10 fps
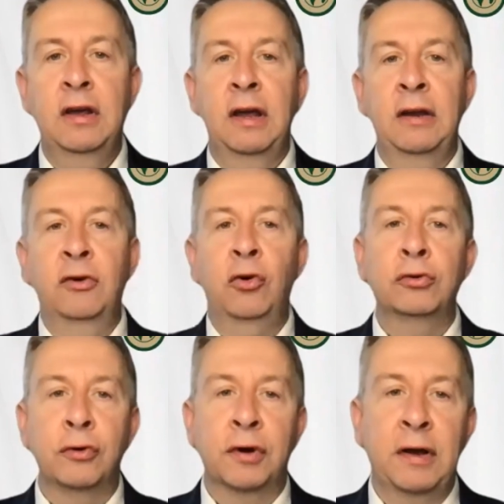in
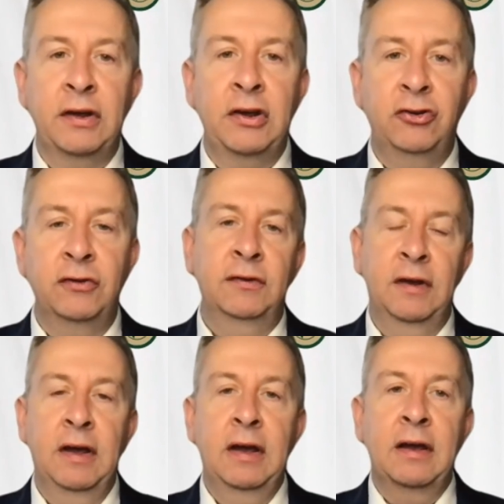all organizations,
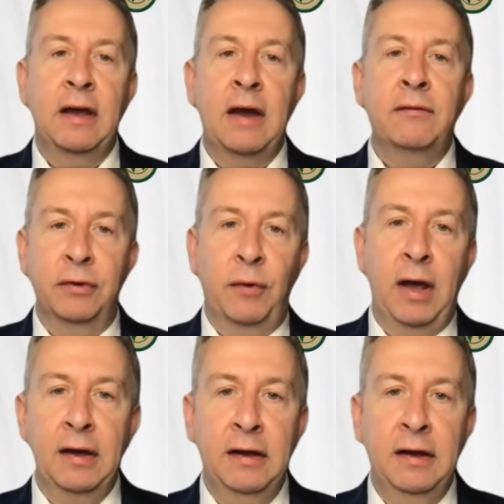
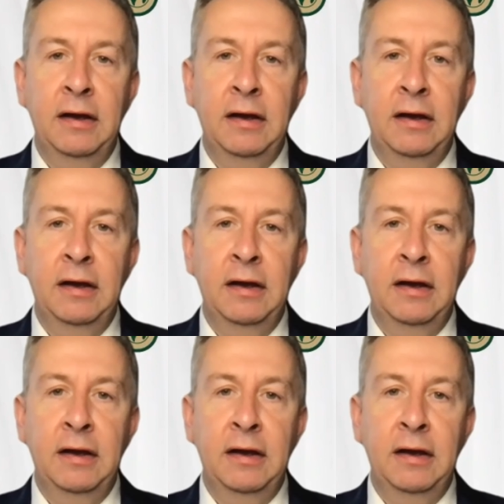everywhere.